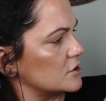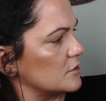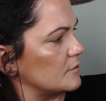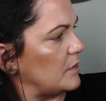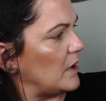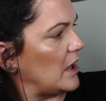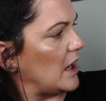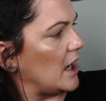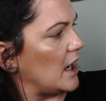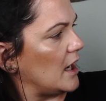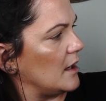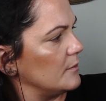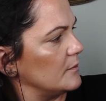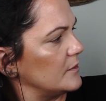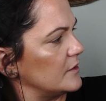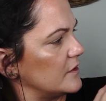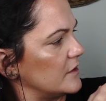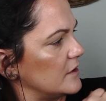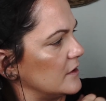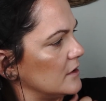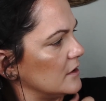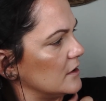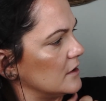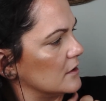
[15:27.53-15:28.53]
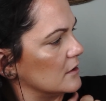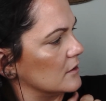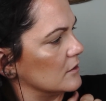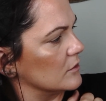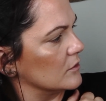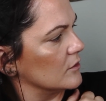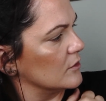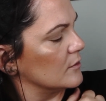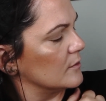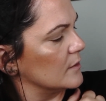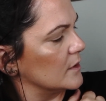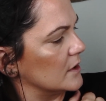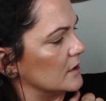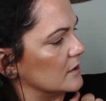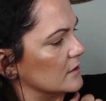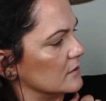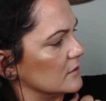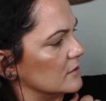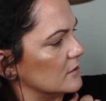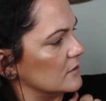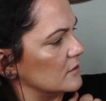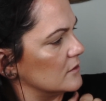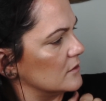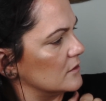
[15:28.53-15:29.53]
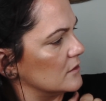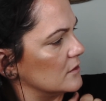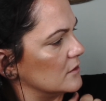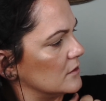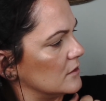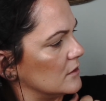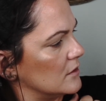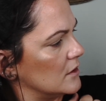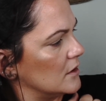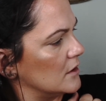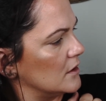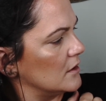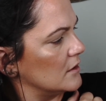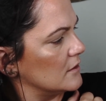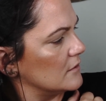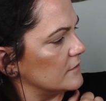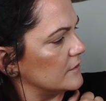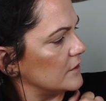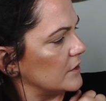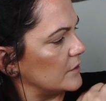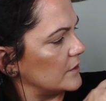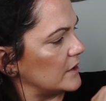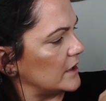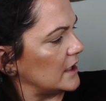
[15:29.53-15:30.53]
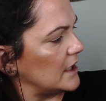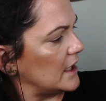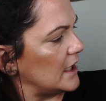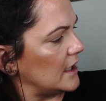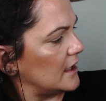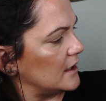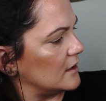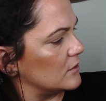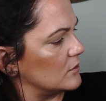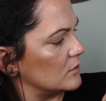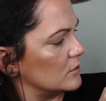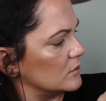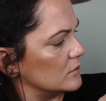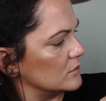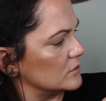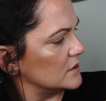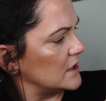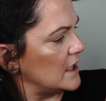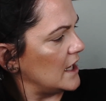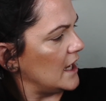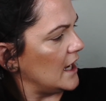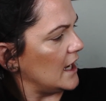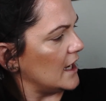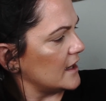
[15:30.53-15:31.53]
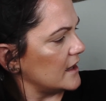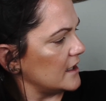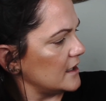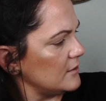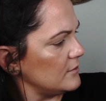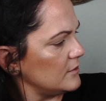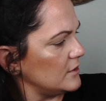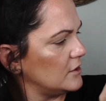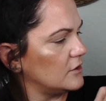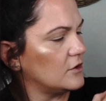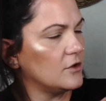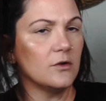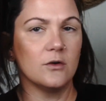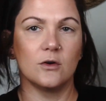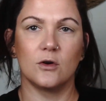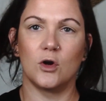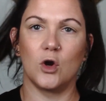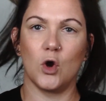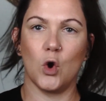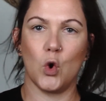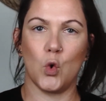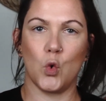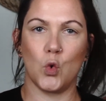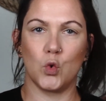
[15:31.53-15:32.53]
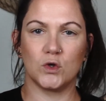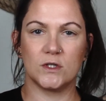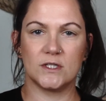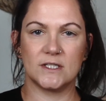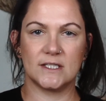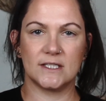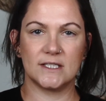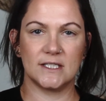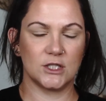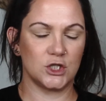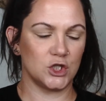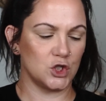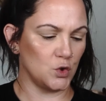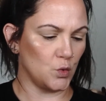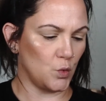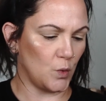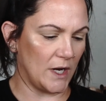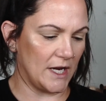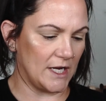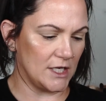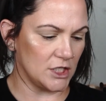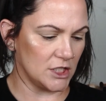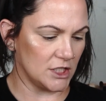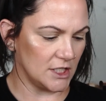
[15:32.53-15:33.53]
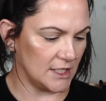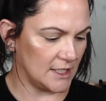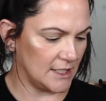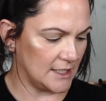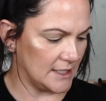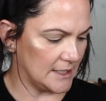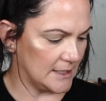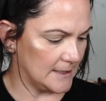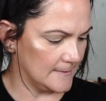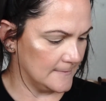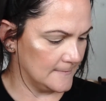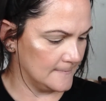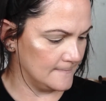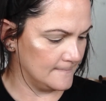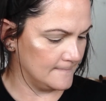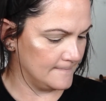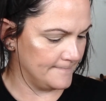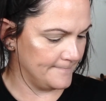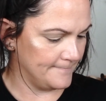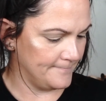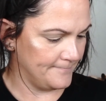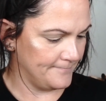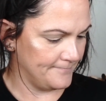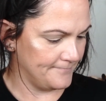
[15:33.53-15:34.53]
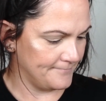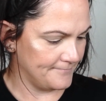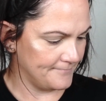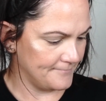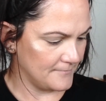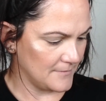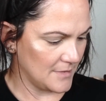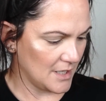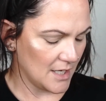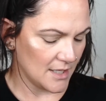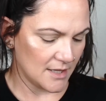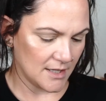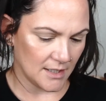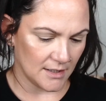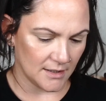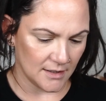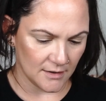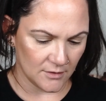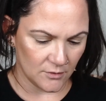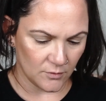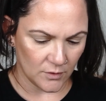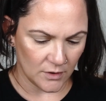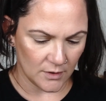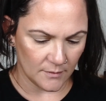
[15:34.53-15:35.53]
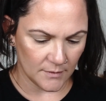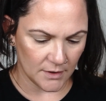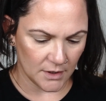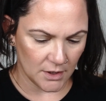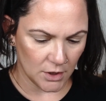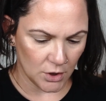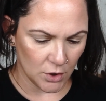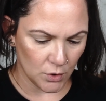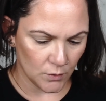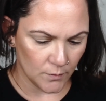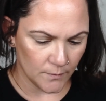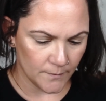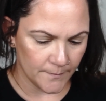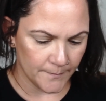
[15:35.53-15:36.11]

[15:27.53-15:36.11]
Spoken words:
pops, you know, luminous, floating candles. I think I want to do a gold situation. I think that's what I'm going to do.